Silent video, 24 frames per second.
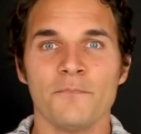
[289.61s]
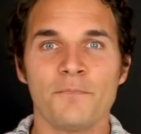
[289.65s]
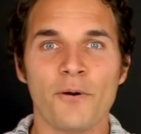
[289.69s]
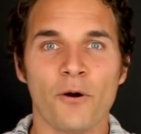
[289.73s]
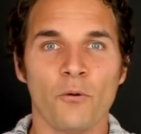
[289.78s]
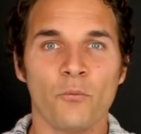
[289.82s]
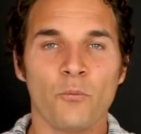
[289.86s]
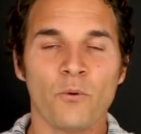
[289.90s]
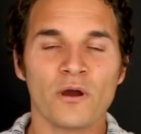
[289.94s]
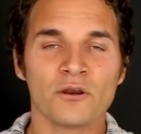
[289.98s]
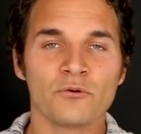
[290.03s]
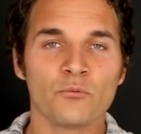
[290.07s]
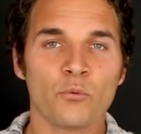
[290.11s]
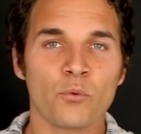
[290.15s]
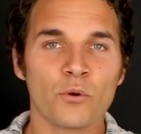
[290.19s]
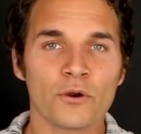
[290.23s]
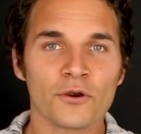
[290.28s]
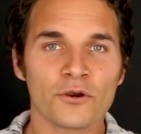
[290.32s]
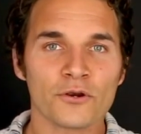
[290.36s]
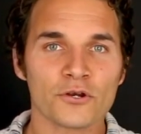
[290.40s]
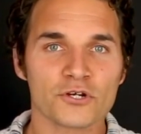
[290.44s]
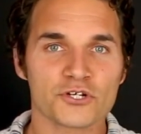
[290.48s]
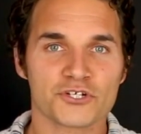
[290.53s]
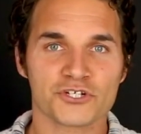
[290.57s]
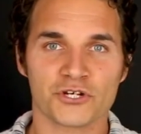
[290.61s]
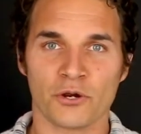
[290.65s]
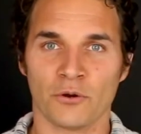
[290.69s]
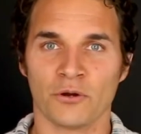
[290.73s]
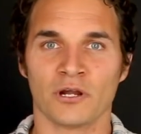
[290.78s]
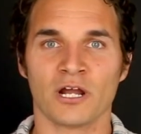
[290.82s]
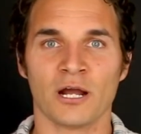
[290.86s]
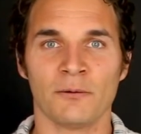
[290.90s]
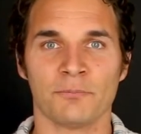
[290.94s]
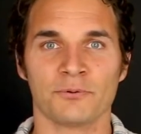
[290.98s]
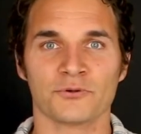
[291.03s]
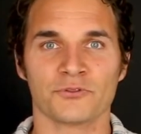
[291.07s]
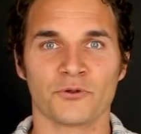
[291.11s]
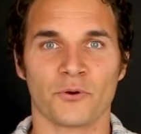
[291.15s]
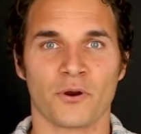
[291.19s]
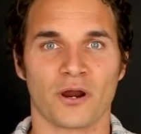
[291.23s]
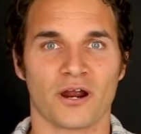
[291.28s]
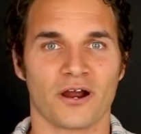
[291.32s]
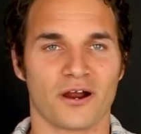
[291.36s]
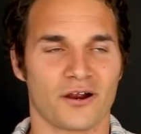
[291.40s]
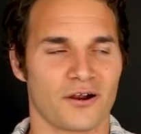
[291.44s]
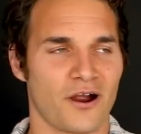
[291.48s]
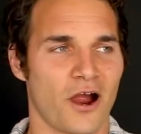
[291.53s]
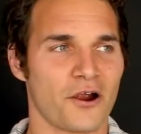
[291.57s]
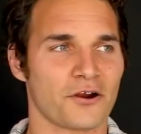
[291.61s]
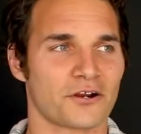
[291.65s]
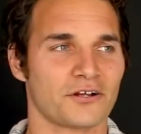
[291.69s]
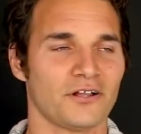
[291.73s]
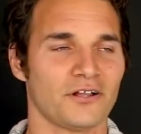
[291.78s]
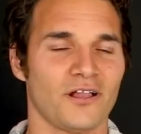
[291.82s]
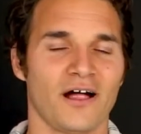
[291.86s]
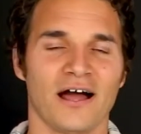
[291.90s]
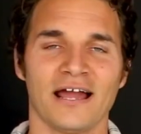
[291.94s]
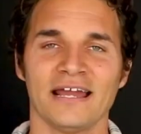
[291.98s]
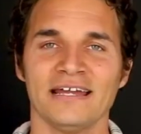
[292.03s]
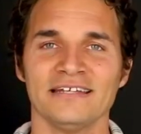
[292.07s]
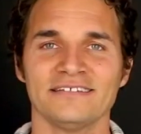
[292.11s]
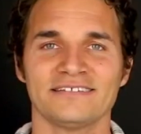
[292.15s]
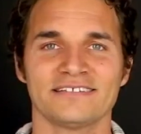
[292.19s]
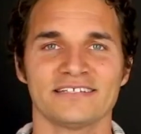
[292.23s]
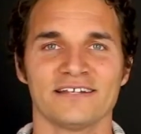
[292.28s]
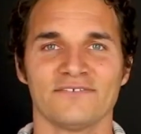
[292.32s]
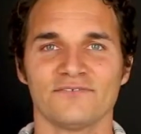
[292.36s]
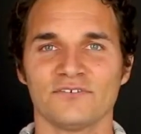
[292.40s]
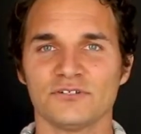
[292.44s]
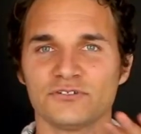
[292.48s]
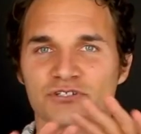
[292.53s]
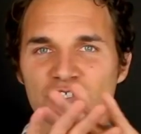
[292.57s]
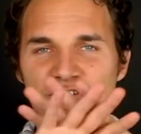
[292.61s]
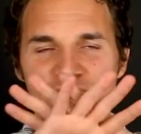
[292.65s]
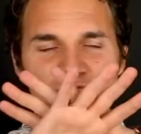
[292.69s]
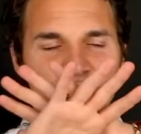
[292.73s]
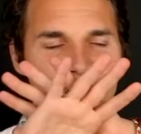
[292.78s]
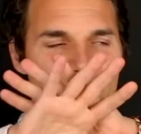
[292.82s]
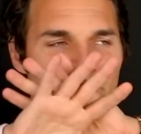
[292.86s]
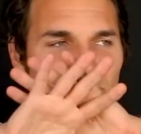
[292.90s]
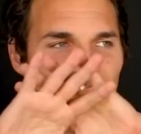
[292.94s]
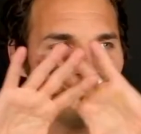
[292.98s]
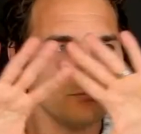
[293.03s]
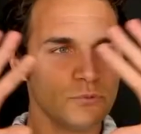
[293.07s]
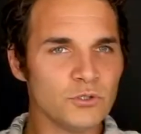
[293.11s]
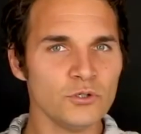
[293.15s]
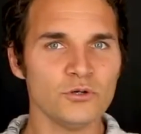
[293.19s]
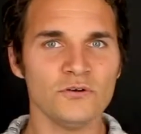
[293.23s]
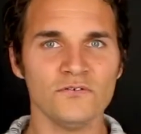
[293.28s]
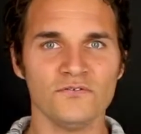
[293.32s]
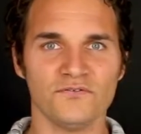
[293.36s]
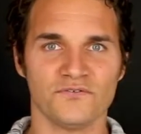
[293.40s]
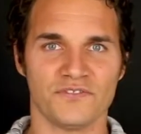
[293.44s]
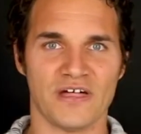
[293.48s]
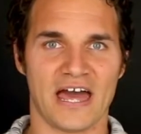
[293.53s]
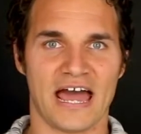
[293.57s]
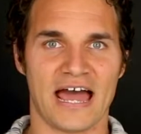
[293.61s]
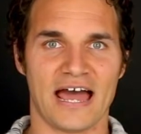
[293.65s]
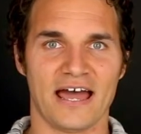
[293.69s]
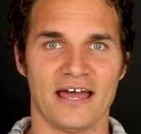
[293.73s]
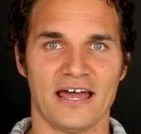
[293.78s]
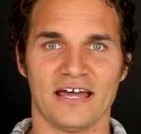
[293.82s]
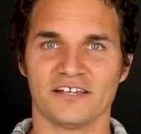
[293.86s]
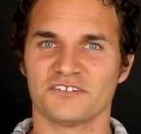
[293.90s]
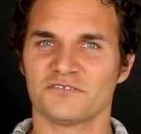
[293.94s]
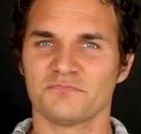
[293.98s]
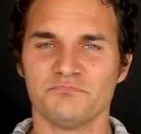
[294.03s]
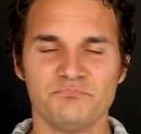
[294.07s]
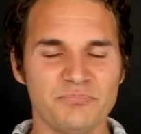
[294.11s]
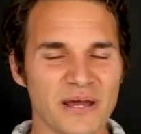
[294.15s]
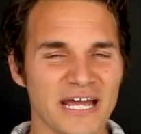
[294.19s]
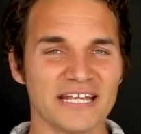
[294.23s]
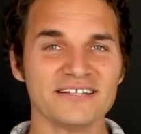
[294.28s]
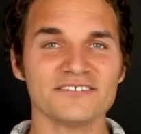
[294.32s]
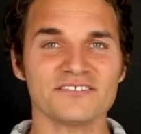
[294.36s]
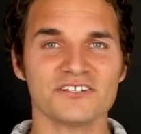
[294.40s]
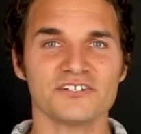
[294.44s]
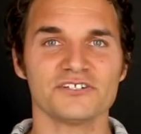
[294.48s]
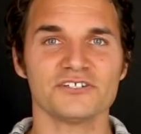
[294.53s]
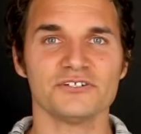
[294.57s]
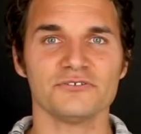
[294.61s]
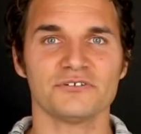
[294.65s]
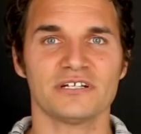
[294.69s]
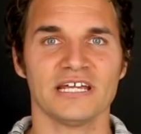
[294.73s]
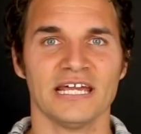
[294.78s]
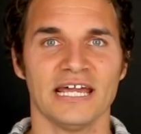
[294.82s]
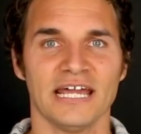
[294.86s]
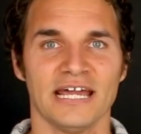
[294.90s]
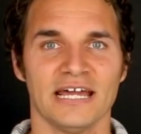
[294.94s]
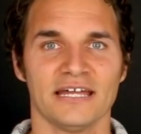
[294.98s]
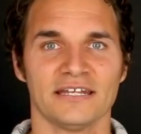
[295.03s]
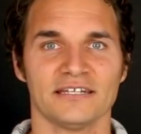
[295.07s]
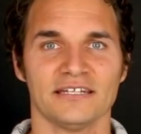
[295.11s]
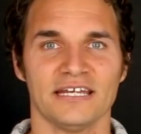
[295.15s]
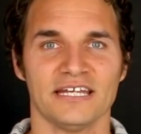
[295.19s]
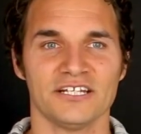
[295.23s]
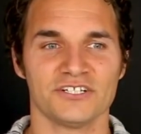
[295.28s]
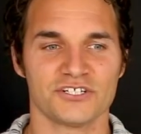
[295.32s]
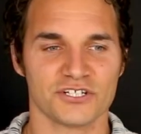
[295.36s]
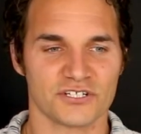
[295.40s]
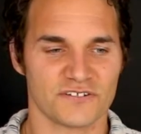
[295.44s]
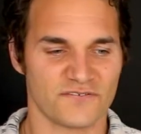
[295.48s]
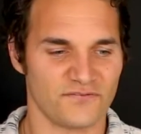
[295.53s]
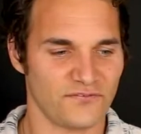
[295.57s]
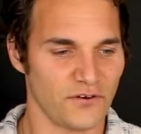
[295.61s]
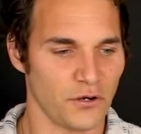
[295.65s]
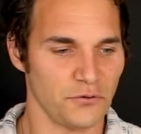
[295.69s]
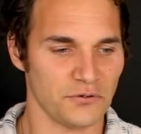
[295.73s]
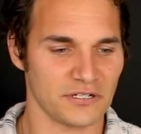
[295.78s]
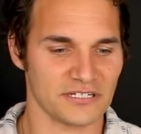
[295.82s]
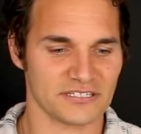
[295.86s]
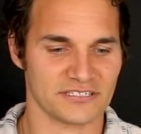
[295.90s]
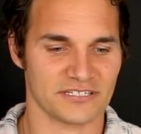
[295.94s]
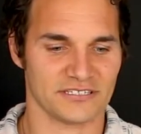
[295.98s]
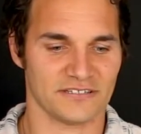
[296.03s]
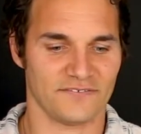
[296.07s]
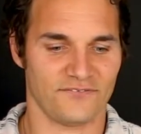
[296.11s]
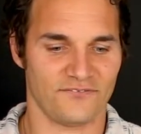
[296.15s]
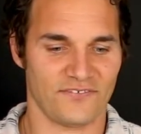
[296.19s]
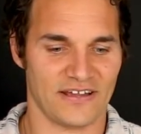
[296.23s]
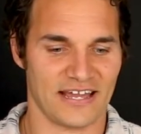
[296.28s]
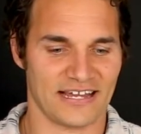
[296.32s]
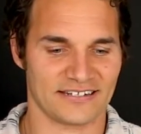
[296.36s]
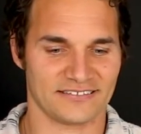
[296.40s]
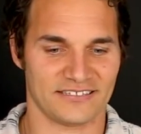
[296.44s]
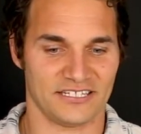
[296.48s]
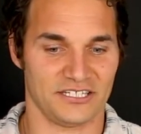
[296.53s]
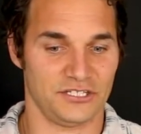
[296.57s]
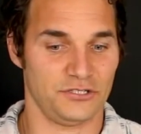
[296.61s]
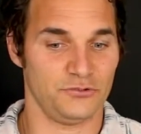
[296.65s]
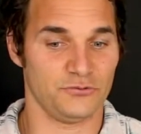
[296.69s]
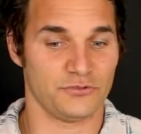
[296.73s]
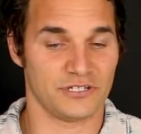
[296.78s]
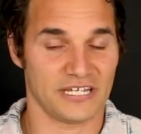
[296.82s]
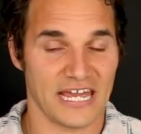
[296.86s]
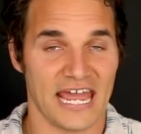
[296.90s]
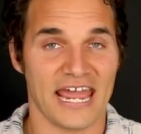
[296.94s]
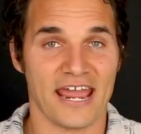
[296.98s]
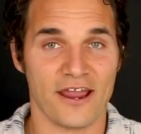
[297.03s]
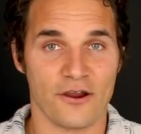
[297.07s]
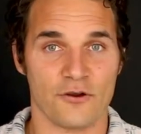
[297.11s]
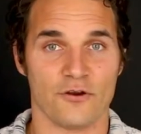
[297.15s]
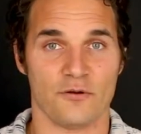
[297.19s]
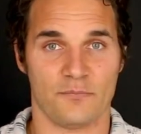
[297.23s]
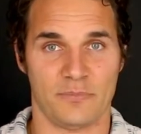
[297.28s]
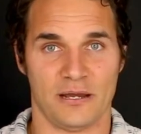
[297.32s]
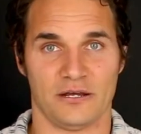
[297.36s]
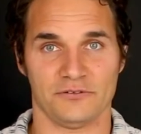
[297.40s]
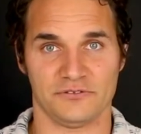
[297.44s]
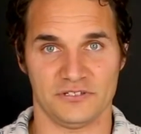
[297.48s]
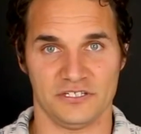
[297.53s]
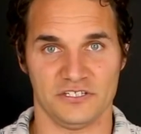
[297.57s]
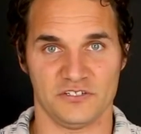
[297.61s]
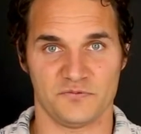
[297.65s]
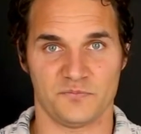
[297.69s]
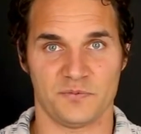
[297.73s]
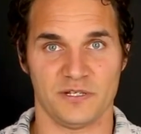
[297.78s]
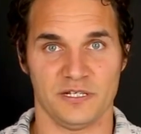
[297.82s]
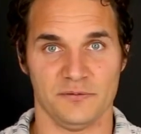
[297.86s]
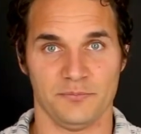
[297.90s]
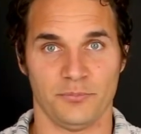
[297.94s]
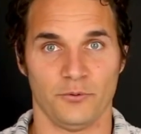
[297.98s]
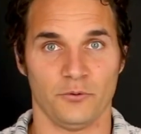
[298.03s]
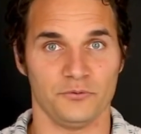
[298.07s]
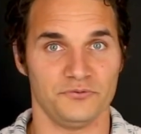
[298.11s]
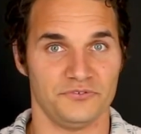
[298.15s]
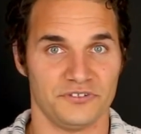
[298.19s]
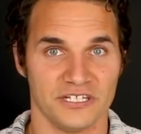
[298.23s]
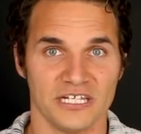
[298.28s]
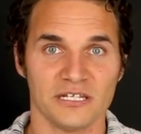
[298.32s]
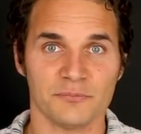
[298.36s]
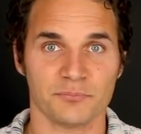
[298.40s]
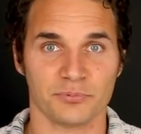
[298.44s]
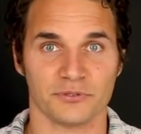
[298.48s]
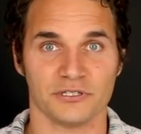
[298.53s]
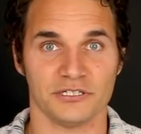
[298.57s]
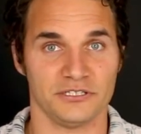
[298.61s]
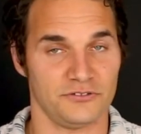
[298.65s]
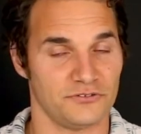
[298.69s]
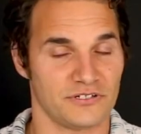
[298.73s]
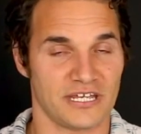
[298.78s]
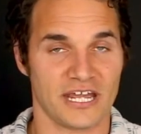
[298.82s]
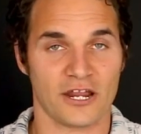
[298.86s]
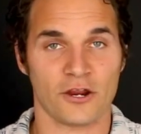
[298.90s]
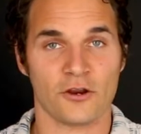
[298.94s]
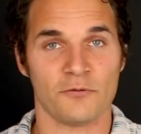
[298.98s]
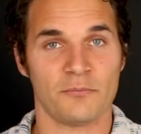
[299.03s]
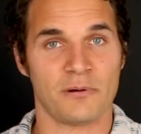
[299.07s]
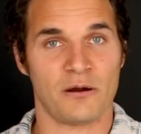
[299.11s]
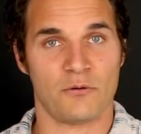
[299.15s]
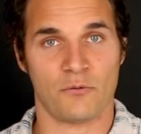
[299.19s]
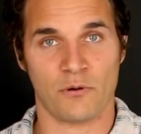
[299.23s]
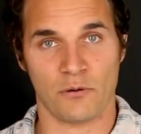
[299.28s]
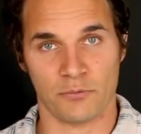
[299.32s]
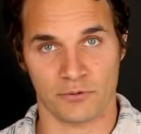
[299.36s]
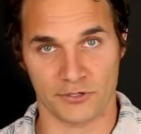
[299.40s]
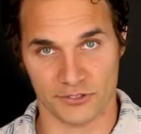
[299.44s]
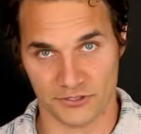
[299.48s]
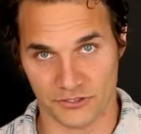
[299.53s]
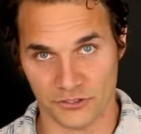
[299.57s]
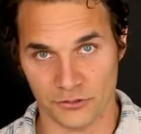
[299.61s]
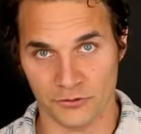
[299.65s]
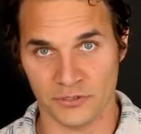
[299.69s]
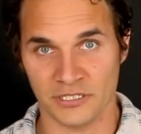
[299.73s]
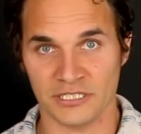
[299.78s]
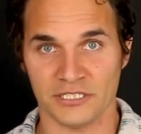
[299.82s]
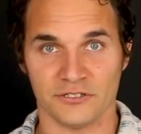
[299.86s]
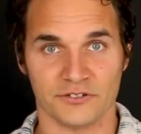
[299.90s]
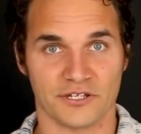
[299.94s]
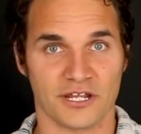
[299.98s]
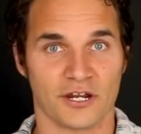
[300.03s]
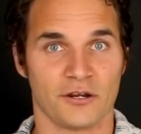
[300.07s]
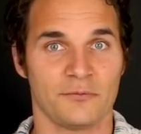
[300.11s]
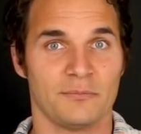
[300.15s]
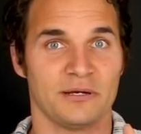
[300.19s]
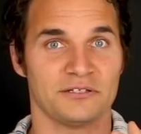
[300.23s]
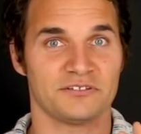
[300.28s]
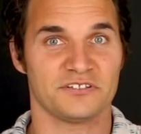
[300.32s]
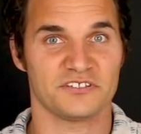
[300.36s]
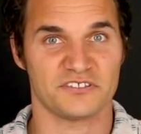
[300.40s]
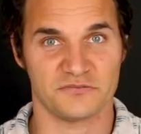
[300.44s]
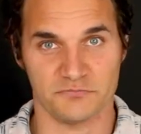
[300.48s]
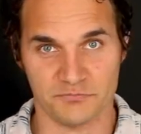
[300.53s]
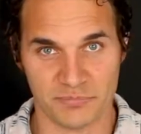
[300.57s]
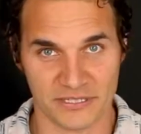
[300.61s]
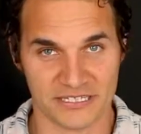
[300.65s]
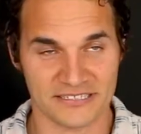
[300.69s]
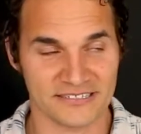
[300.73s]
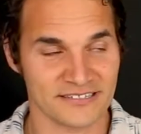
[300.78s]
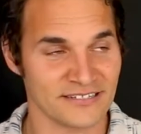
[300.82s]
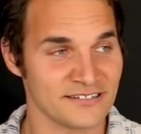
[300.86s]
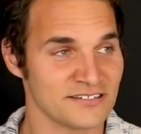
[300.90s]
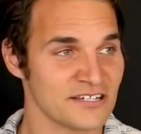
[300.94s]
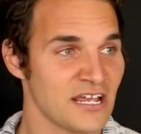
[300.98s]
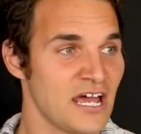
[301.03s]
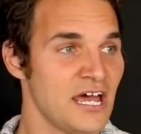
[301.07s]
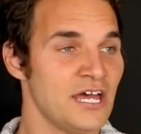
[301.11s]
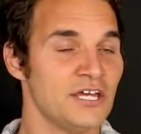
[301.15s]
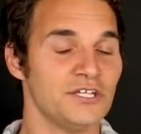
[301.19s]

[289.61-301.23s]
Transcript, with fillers: But when we're showing up with our, our clients, and if you just remove that as best as you can and just focus on the fact that you care about these people deeply, you care about what we're doing, you care about this business,